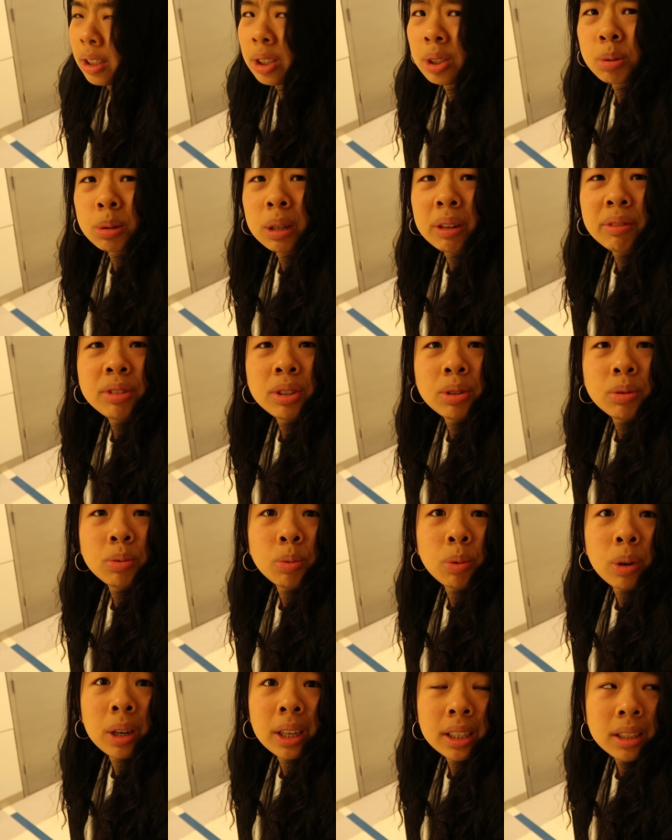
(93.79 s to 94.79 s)
12 to
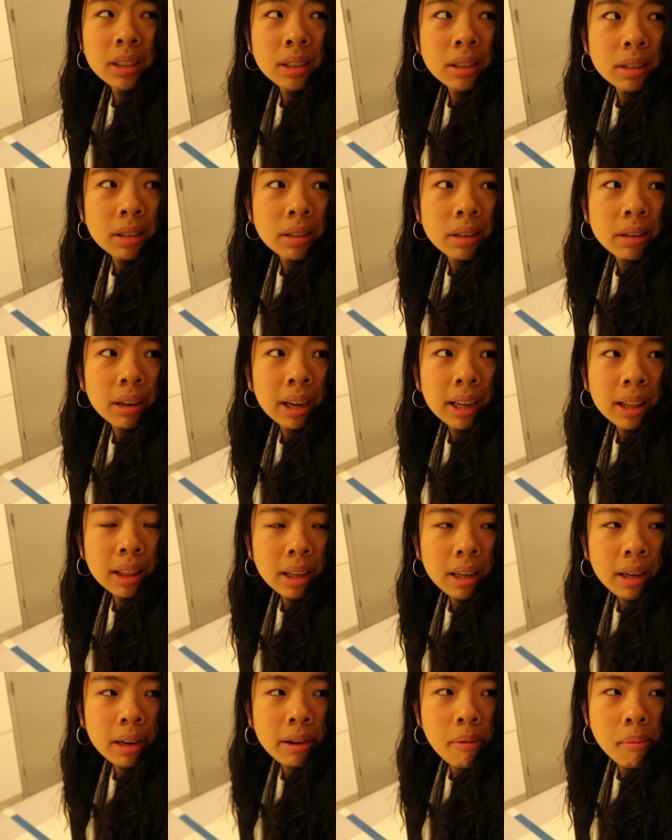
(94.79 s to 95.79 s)
1, I
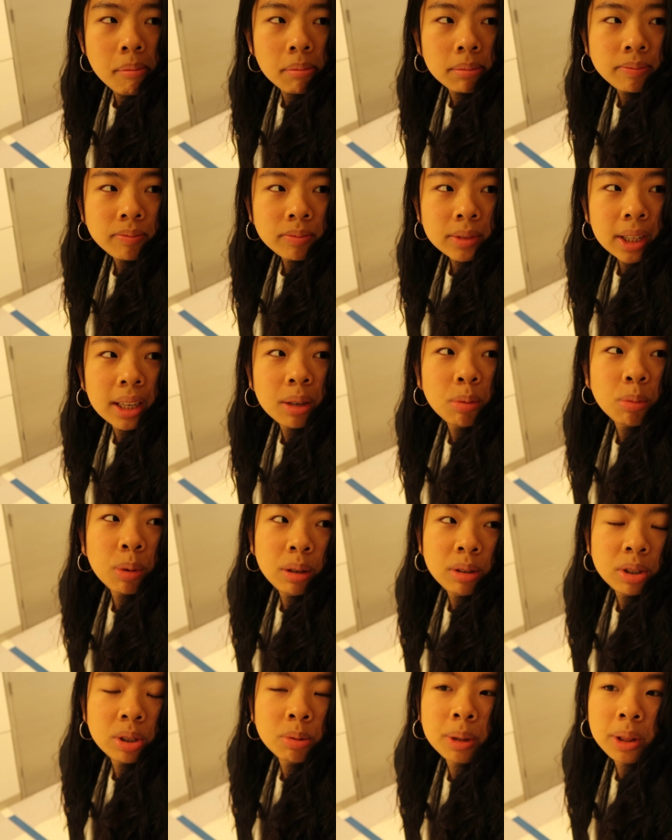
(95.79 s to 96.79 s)
think, and a
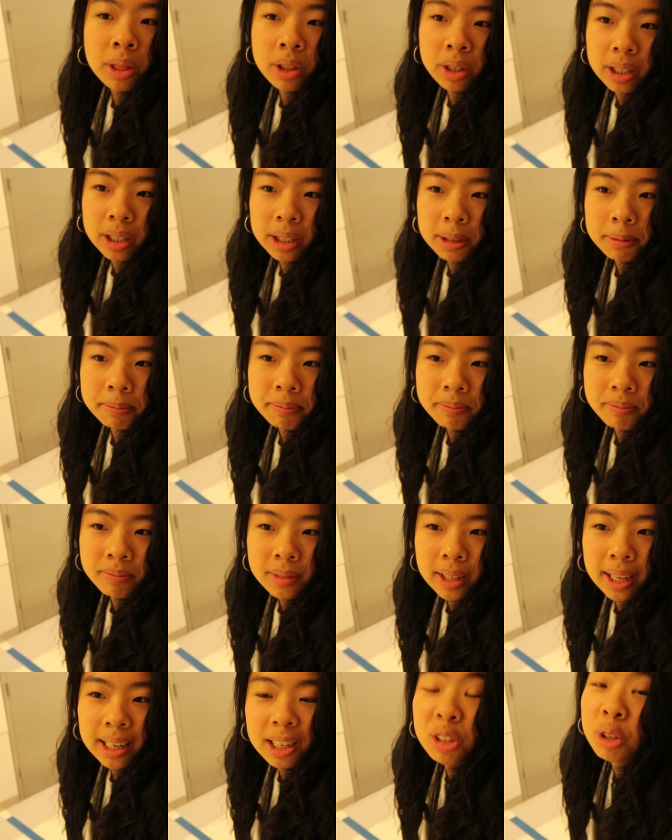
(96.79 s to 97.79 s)
1 to 1:30,
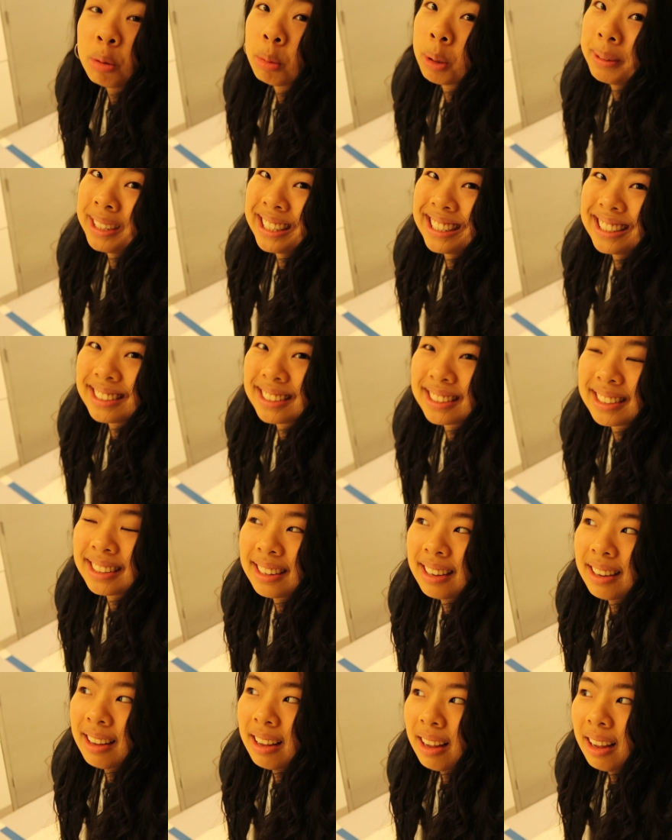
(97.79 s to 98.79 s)
and no more meetings
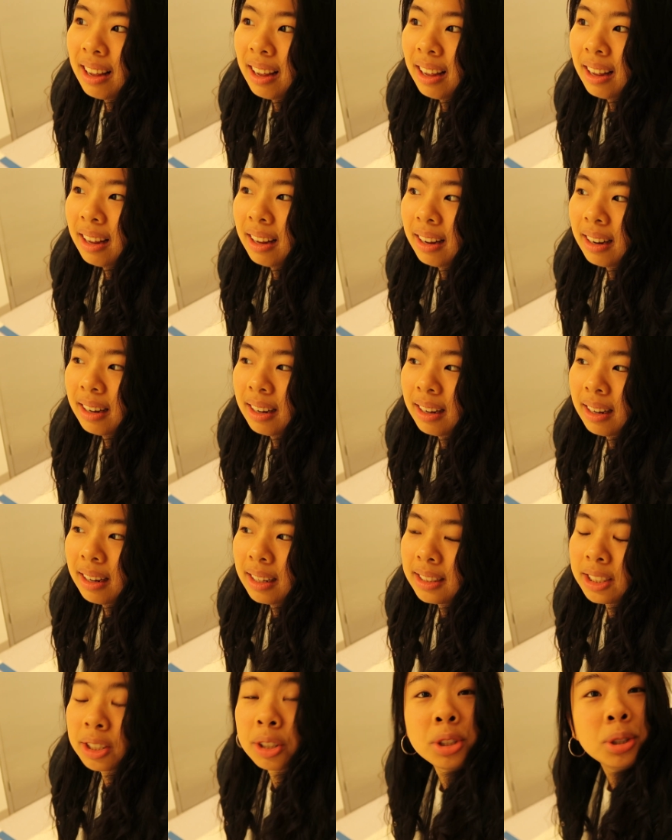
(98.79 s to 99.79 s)

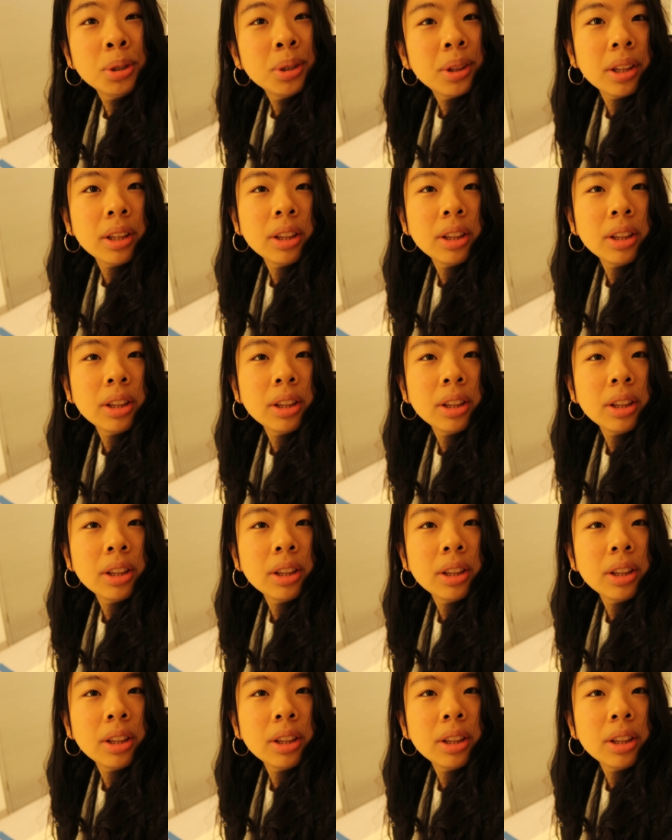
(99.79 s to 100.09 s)
until 2,